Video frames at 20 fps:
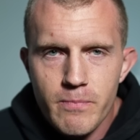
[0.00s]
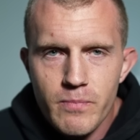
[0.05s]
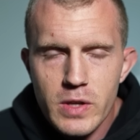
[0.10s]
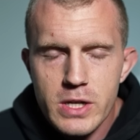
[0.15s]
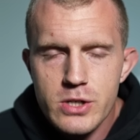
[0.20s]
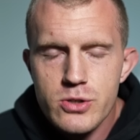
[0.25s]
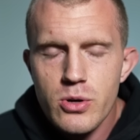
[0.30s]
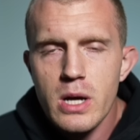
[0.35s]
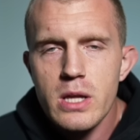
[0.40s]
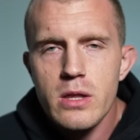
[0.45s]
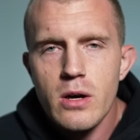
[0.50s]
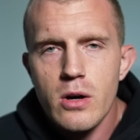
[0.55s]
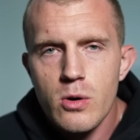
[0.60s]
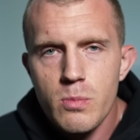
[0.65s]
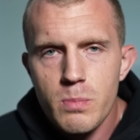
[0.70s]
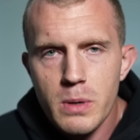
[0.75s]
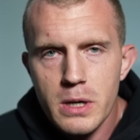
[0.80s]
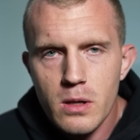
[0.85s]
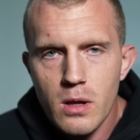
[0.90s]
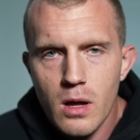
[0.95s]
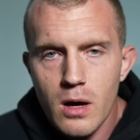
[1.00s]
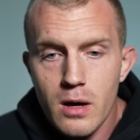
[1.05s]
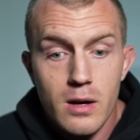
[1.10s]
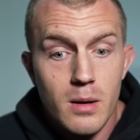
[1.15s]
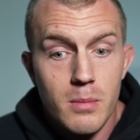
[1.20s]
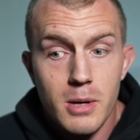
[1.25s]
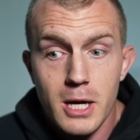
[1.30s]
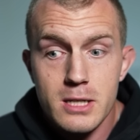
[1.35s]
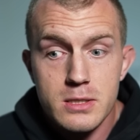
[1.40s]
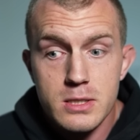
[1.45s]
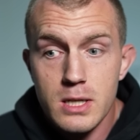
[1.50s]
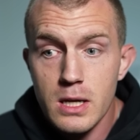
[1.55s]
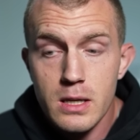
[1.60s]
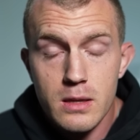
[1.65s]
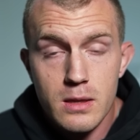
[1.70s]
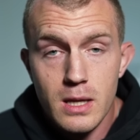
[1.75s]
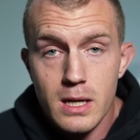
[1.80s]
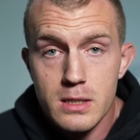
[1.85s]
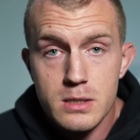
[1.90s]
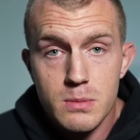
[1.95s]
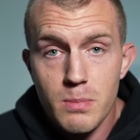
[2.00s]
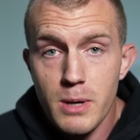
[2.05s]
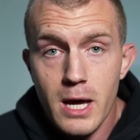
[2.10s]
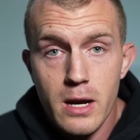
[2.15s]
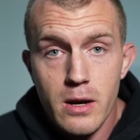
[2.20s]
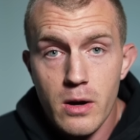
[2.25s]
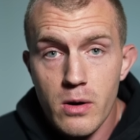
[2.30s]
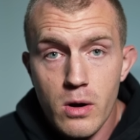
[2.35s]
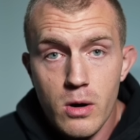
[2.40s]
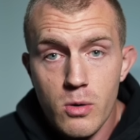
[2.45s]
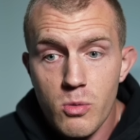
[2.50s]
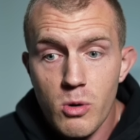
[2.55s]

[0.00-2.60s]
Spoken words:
They try the OpenClaw, and I'm not saying that it's bad at all.